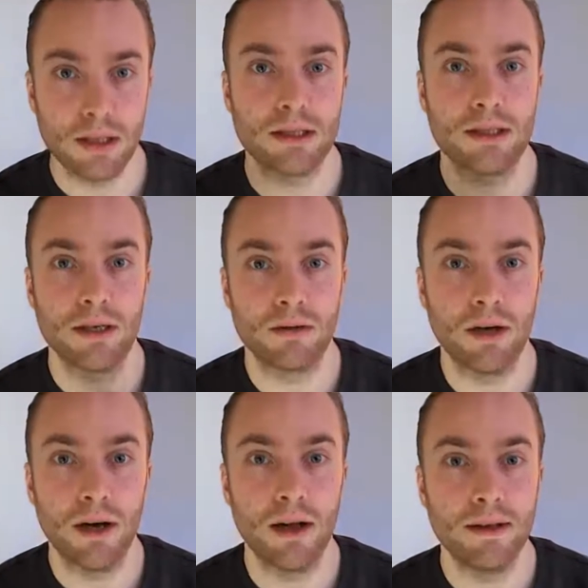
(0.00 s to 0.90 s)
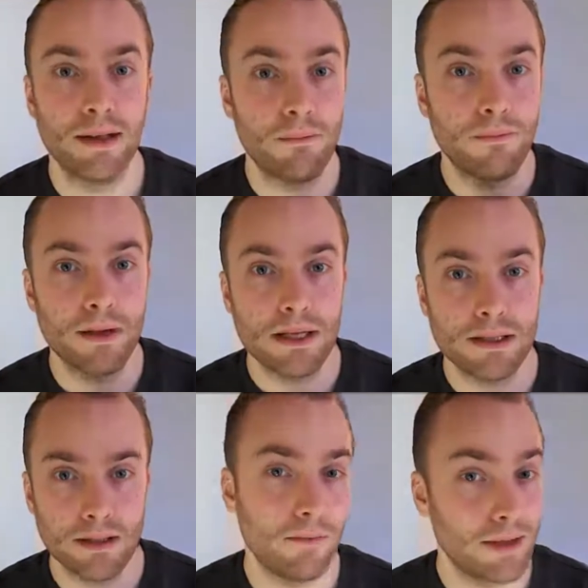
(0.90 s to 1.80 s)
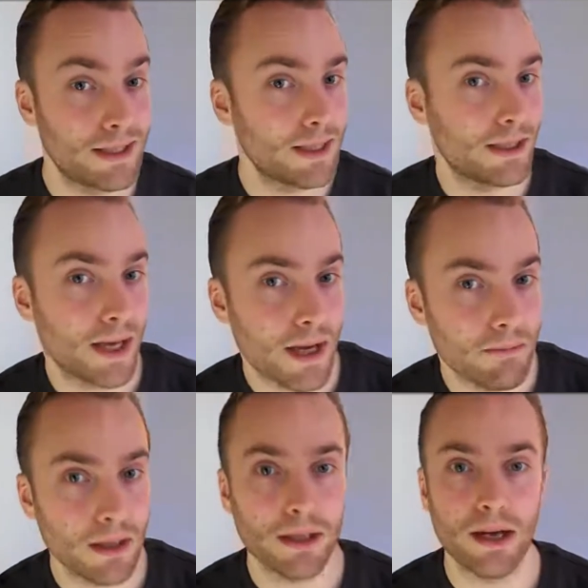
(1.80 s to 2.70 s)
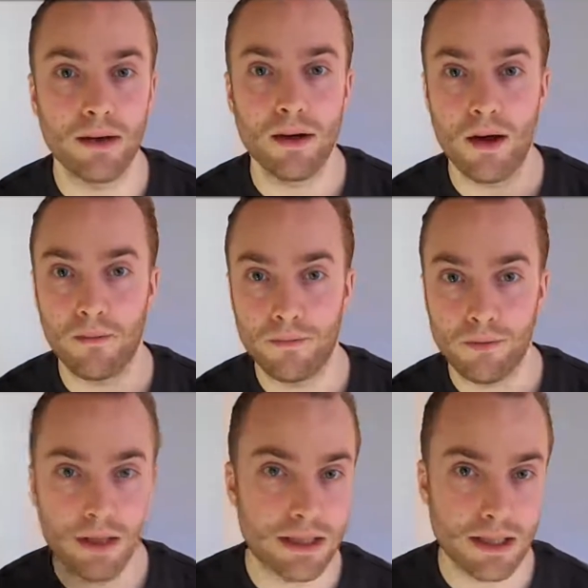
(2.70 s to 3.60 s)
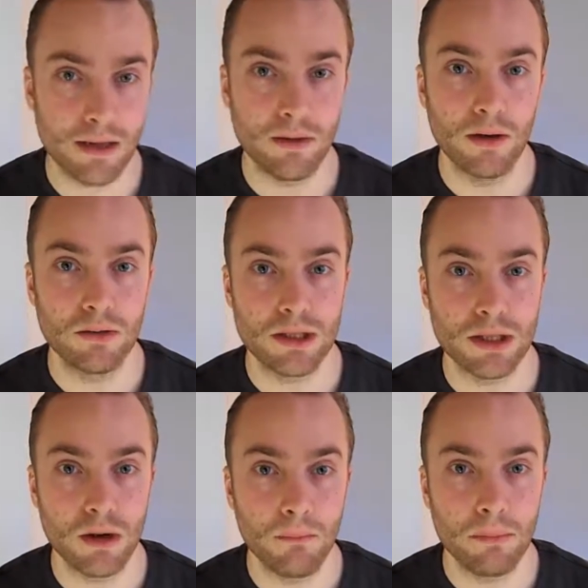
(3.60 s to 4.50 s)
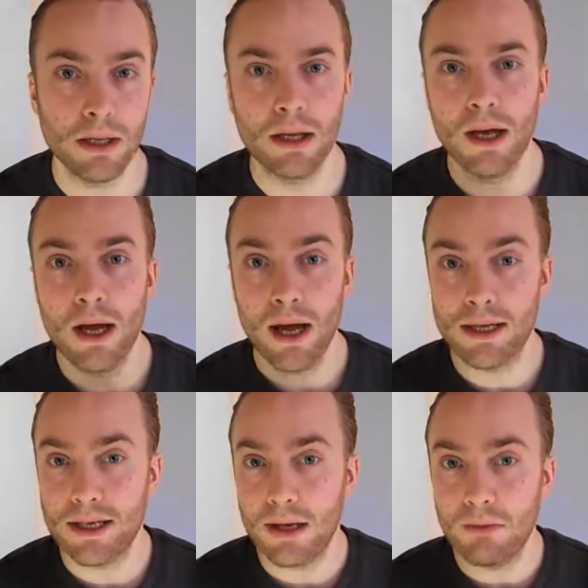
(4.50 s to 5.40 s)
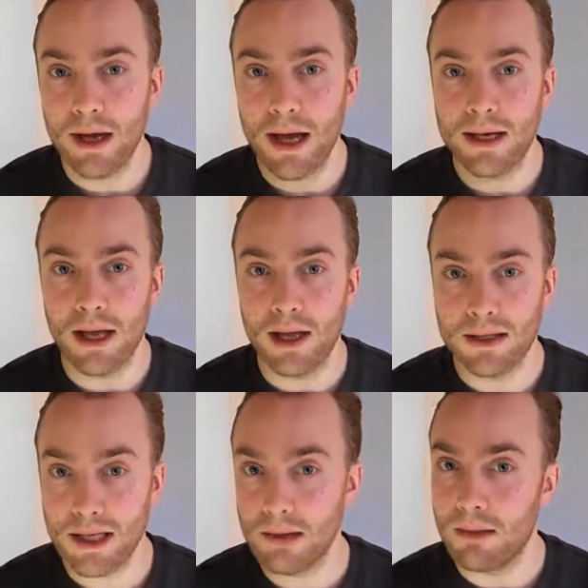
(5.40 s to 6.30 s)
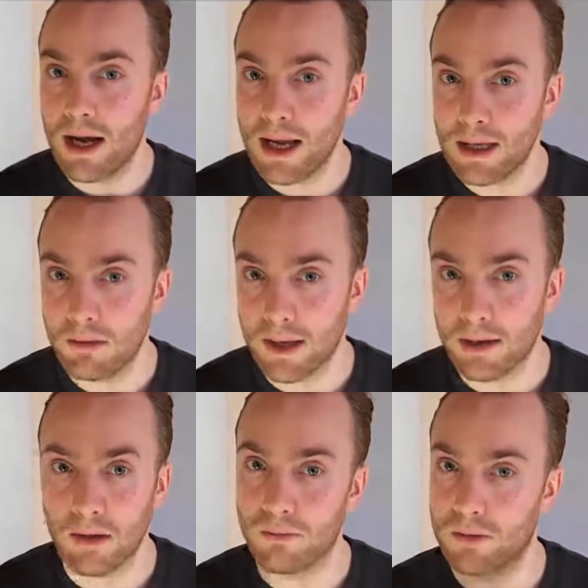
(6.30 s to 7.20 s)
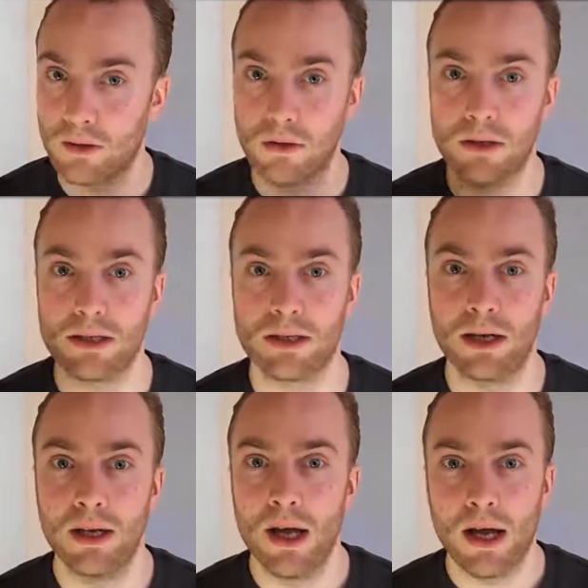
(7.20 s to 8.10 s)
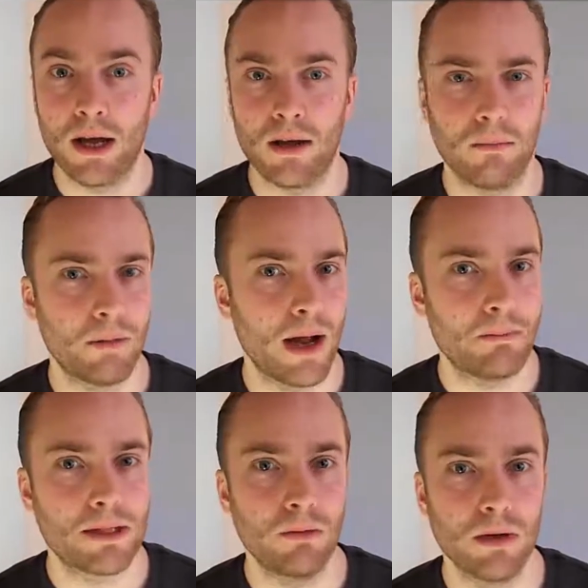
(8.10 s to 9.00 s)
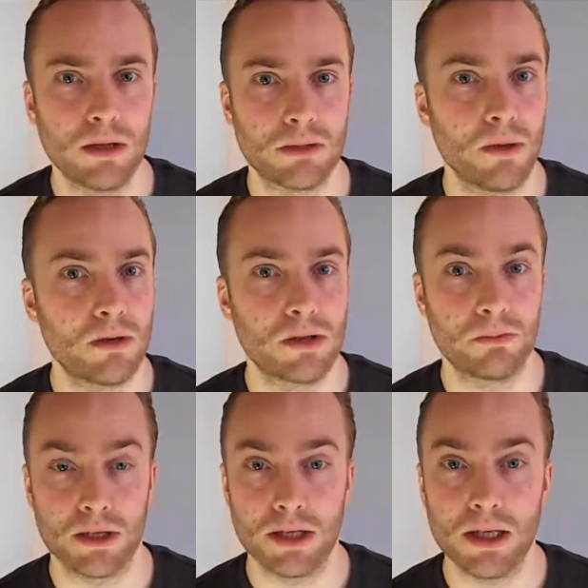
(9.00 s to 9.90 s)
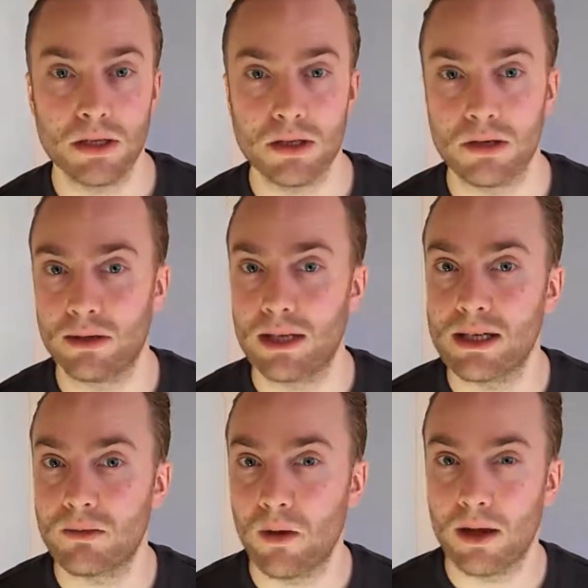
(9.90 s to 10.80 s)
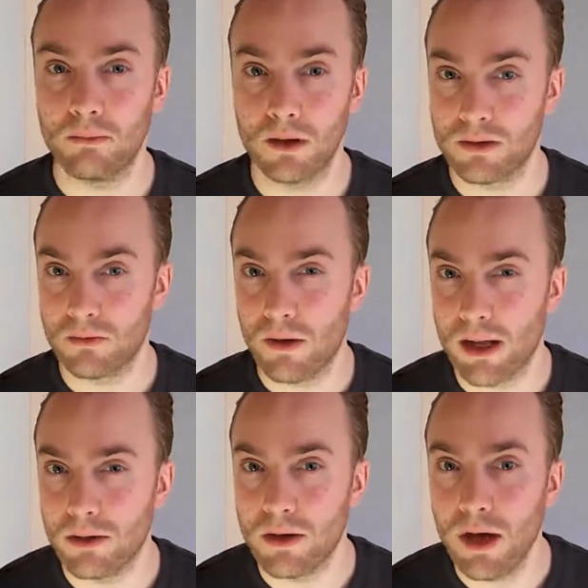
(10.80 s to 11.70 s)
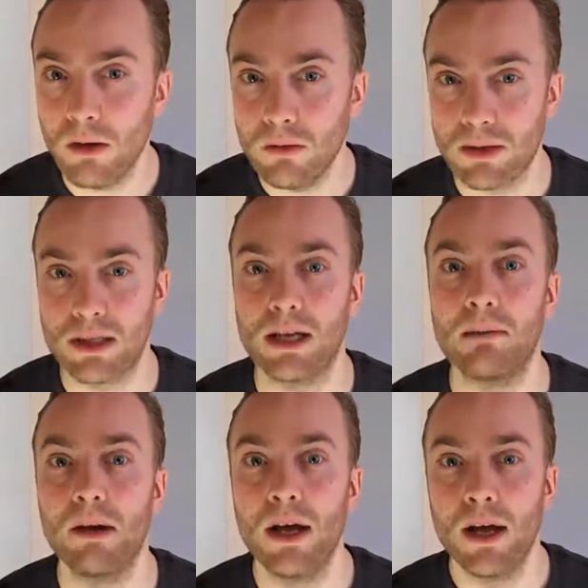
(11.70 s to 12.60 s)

etc., defeat VT Gaming in a 3-0 stomping. And then we had Team Liquid, of course, perhaps the world's most prestigious, or at least most well-known team,